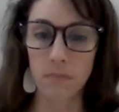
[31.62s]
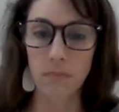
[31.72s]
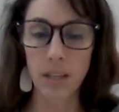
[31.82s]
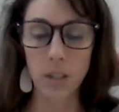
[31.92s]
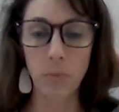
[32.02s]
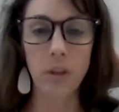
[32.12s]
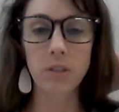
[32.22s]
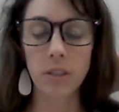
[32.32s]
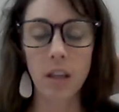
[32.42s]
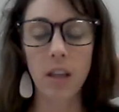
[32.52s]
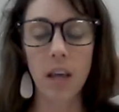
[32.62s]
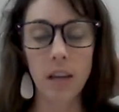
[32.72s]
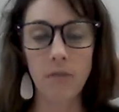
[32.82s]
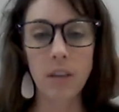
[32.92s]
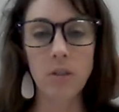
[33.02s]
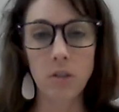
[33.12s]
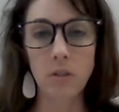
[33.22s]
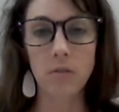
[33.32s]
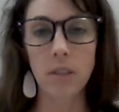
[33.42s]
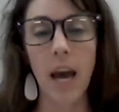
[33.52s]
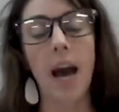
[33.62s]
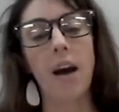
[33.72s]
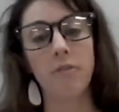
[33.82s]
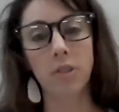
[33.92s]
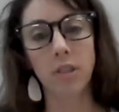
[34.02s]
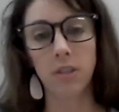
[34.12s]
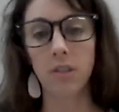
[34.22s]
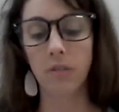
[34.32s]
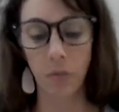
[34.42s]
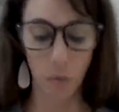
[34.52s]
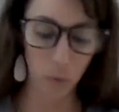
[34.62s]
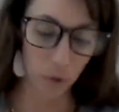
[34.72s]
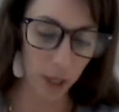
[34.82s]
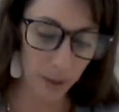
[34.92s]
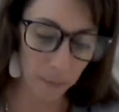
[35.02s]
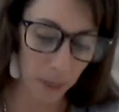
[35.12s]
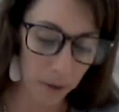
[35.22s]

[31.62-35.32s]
experiencing a lot of issues after the Civil War?